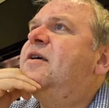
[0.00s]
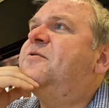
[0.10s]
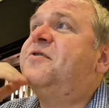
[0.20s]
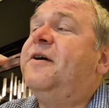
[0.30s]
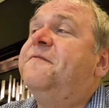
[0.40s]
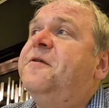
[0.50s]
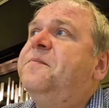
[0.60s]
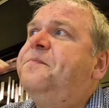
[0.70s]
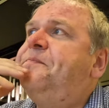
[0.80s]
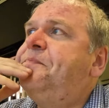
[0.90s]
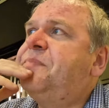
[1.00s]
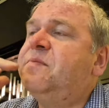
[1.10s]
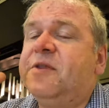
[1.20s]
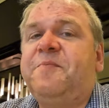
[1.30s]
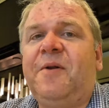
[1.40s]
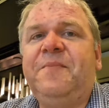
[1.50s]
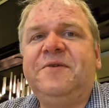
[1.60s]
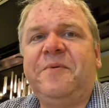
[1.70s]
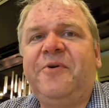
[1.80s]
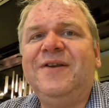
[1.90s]
it was great fun. But the problem
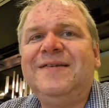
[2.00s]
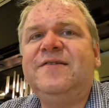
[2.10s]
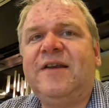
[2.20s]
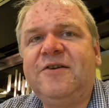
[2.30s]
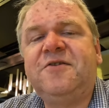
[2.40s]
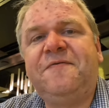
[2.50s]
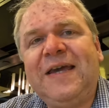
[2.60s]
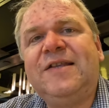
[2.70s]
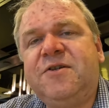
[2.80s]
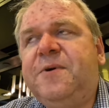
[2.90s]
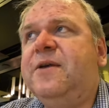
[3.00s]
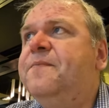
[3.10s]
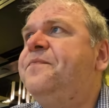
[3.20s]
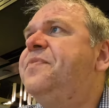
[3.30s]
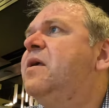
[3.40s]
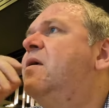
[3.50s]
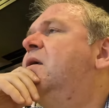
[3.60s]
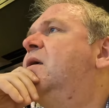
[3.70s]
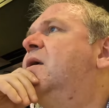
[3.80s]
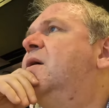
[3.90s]
is, my point is that I just forget to eat
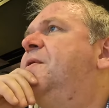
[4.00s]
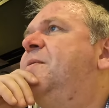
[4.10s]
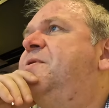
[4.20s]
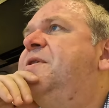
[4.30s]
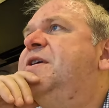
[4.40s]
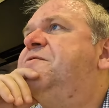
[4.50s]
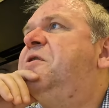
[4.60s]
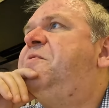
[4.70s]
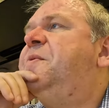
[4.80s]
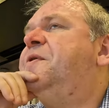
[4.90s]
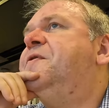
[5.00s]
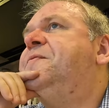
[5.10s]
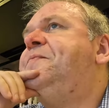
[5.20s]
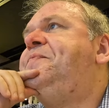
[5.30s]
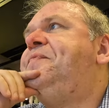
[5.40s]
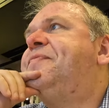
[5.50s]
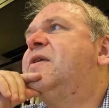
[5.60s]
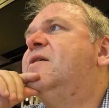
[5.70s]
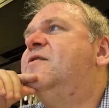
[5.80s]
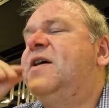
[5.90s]
when I'm doing these trip reports,
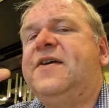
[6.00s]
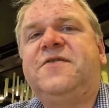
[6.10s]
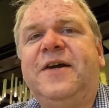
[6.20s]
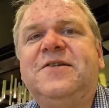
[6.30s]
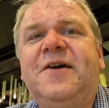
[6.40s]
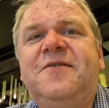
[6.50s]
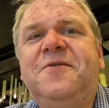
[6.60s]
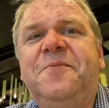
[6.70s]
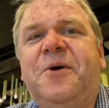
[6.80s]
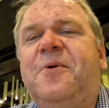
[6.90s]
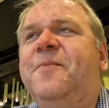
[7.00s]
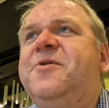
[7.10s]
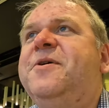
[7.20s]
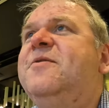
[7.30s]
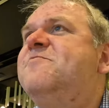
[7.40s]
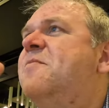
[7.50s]
because I get so excited about what I'm doing.